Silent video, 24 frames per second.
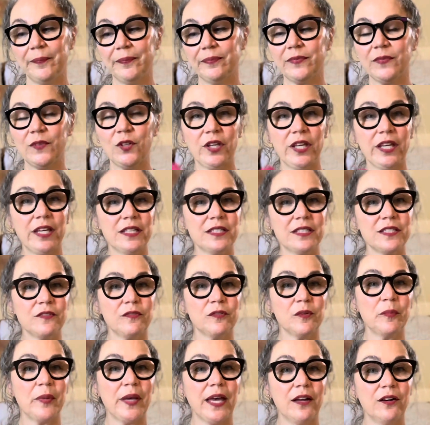looking at
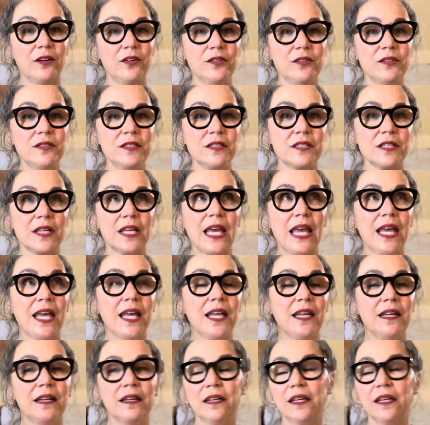different patterns, and